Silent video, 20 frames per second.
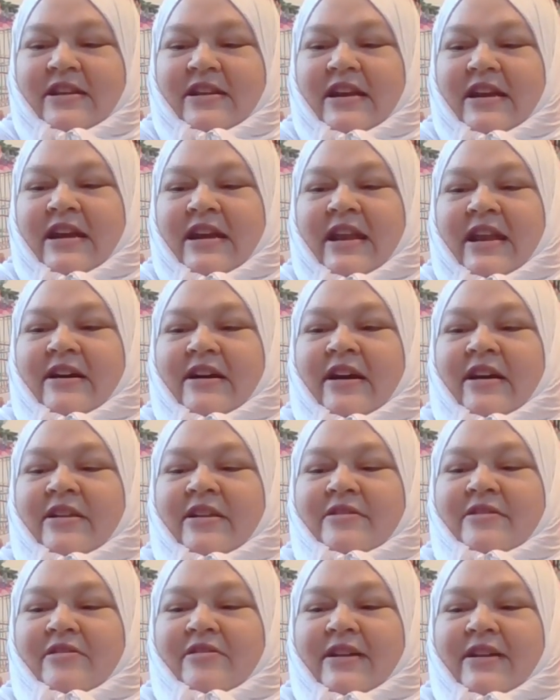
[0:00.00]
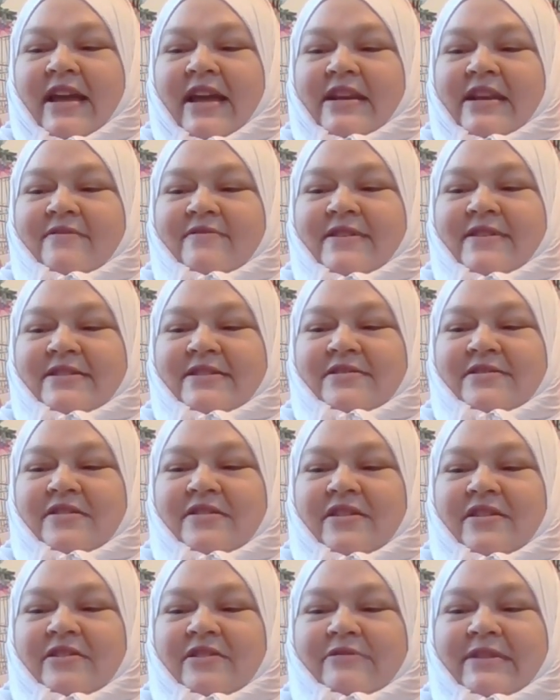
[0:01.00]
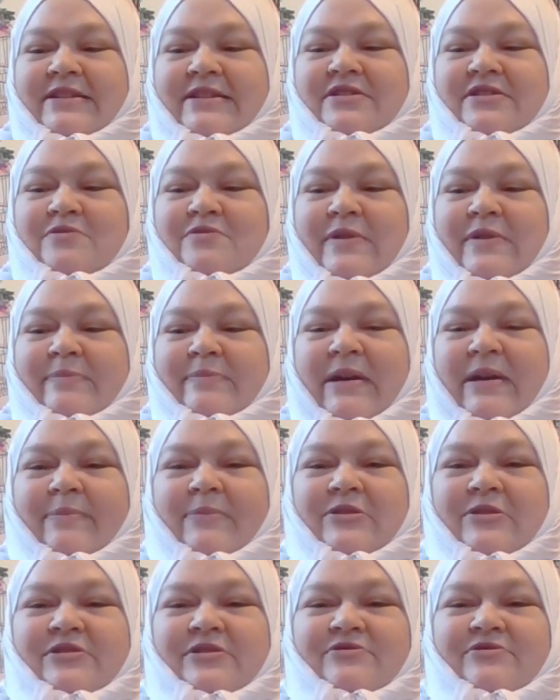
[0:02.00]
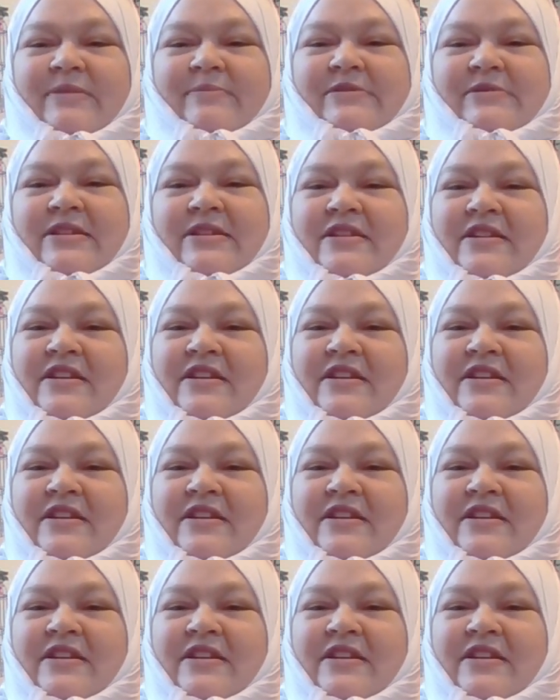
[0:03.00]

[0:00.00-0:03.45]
And I got another can of these uh, red sweet pepper strips